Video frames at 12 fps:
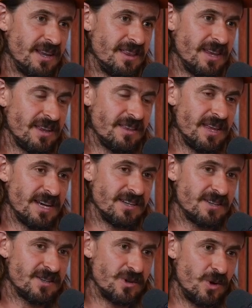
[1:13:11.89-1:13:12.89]
And I think
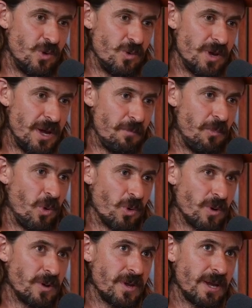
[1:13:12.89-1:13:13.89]
that is so
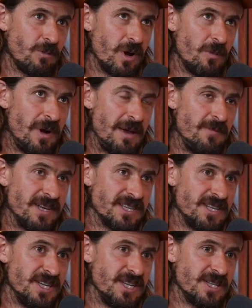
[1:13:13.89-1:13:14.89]
important. Like one of my
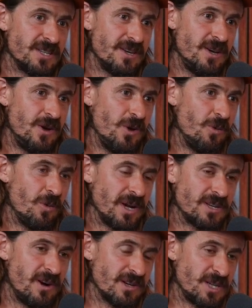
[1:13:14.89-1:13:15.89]
messages
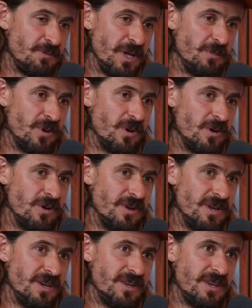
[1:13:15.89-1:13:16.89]
when I talk to people
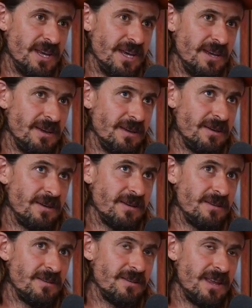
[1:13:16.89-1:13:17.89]
and they
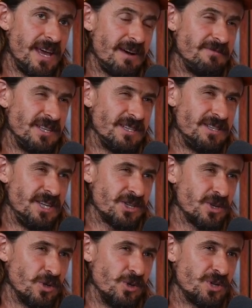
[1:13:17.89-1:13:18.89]
have these
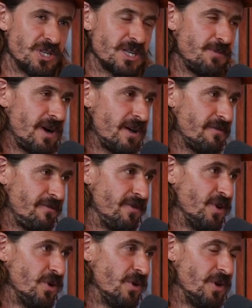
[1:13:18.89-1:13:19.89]
disillusions about
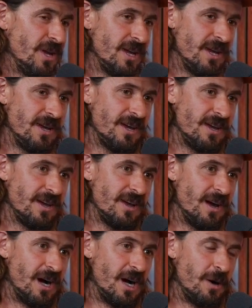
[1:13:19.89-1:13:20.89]
food,
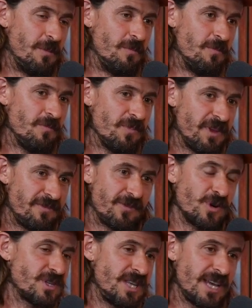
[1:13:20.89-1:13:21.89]
the
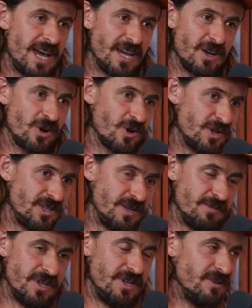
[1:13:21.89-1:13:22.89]
first thing I encourage
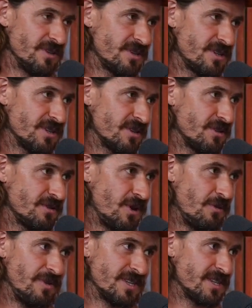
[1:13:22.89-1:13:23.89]
them to do is just
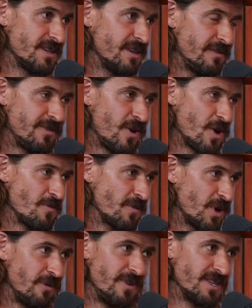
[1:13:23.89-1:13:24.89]
go visit a
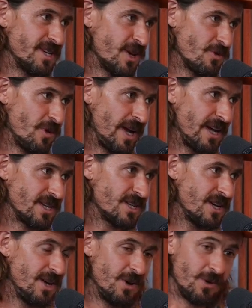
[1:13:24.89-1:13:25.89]
farm, go visit a
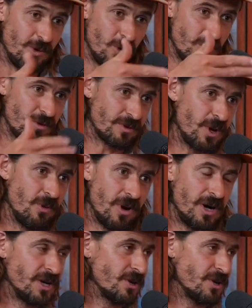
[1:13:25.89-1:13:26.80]
ranch, or go